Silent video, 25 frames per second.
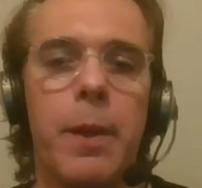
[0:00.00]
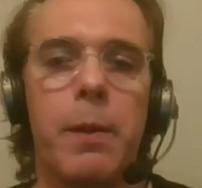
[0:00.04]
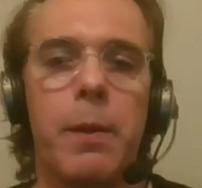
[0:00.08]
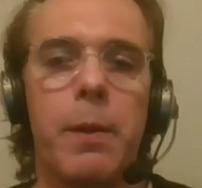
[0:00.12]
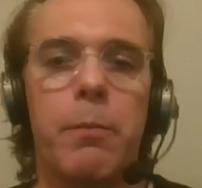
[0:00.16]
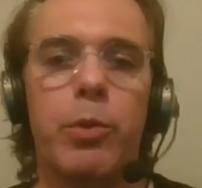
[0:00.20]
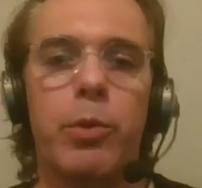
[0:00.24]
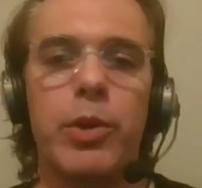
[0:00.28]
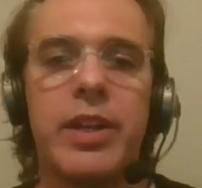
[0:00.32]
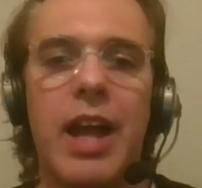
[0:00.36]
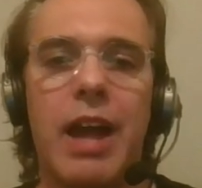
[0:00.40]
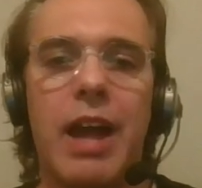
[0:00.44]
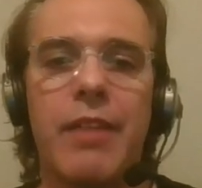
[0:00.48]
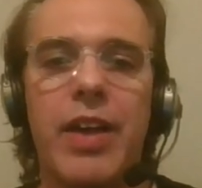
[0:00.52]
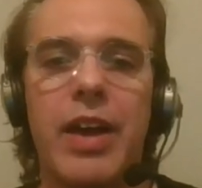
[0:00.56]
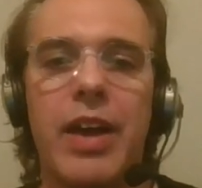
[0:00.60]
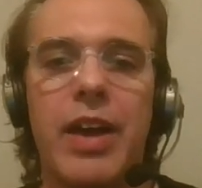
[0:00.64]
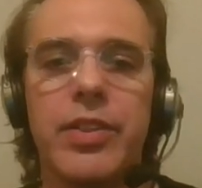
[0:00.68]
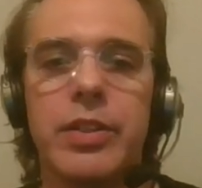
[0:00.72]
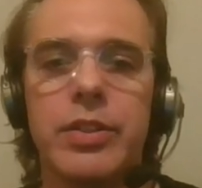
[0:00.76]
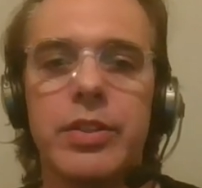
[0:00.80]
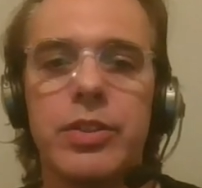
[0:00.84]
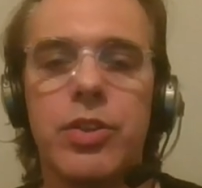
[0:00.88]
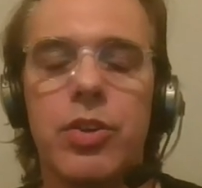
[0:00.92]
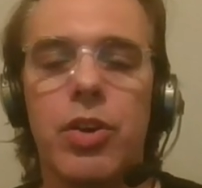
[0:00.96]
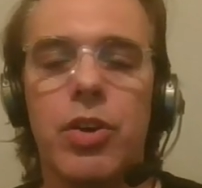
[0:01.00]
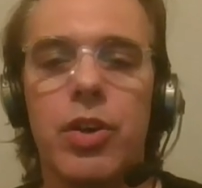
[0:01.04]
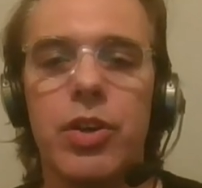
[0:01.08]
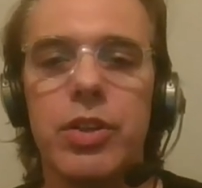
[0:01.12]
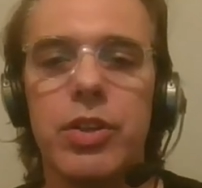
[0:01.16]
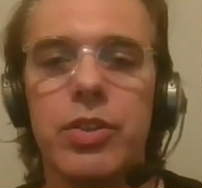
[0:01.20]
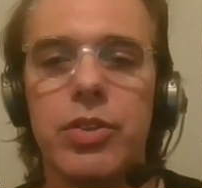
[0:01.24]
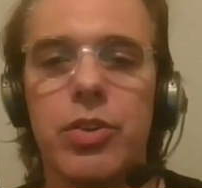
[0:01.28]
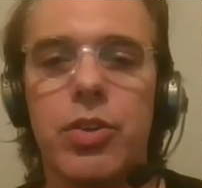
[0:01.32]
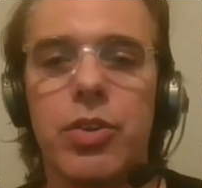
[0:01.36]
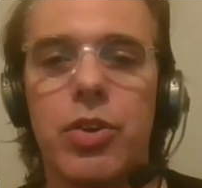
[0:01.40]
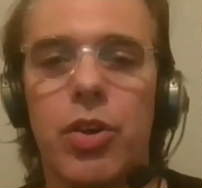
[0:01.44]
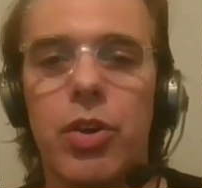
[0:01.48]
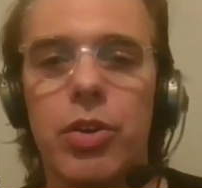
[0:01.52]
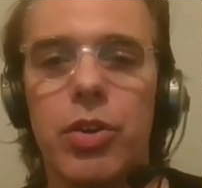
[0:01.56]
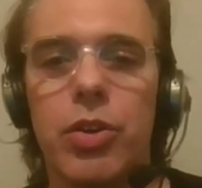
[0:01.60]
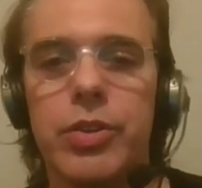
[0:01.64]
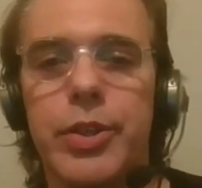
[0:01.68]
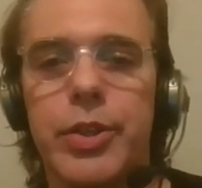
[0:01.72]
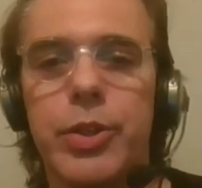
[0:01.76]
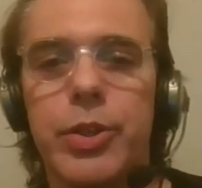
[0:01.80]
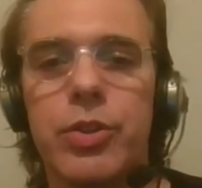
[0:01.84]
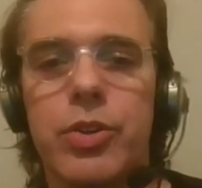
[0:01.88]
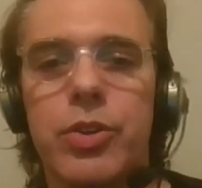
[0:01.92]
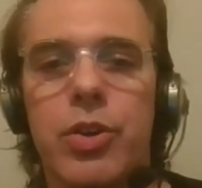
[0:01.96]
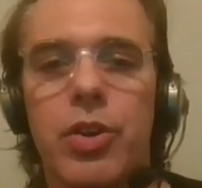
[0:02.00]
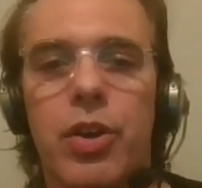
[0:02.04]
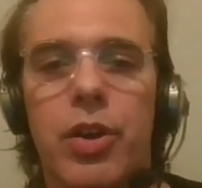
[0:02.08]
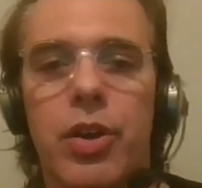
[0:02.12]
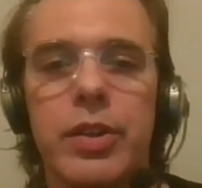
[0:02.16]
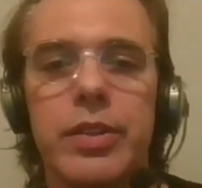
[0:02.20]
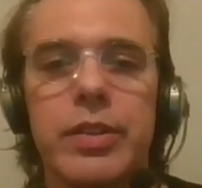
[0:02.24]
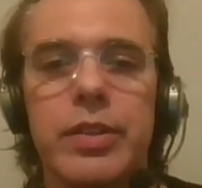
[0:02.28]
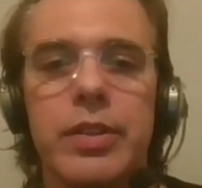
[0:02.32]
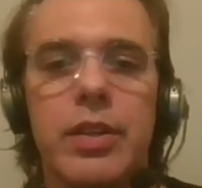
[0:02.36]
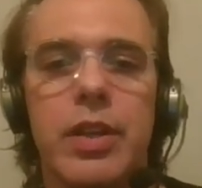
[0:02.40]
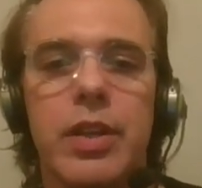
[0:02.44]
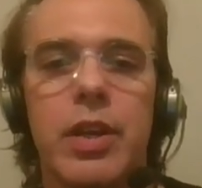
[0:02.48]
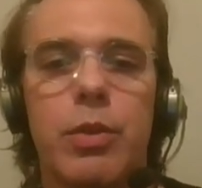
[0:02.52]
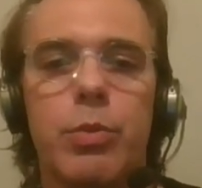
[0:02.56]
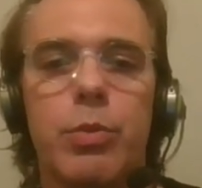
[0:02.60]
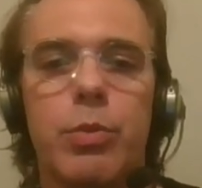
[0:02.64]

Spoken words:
We have other coin called Cure Coin,